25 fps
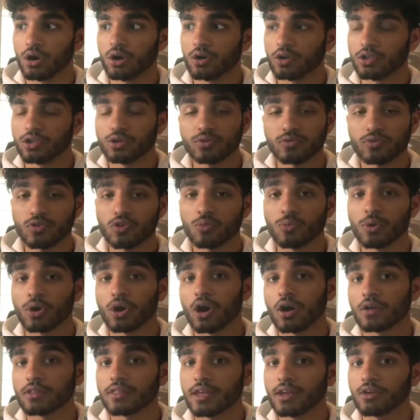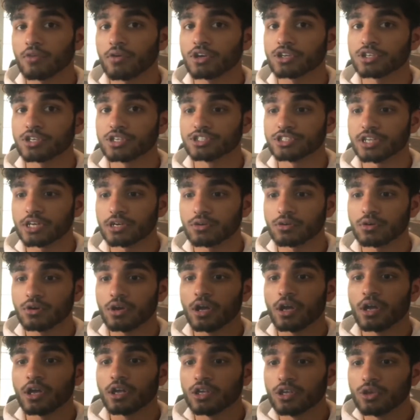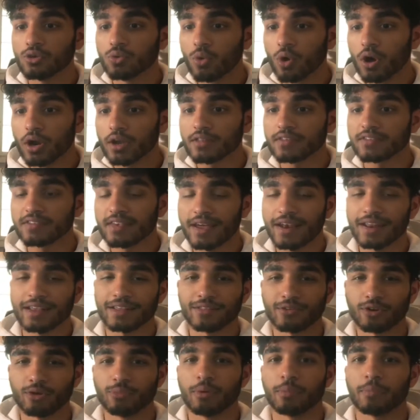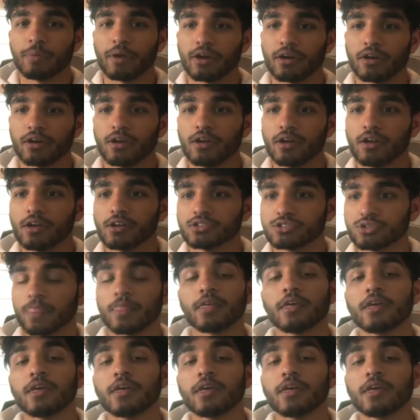or YouTube or content creation in general, you want it sounding a little bit better.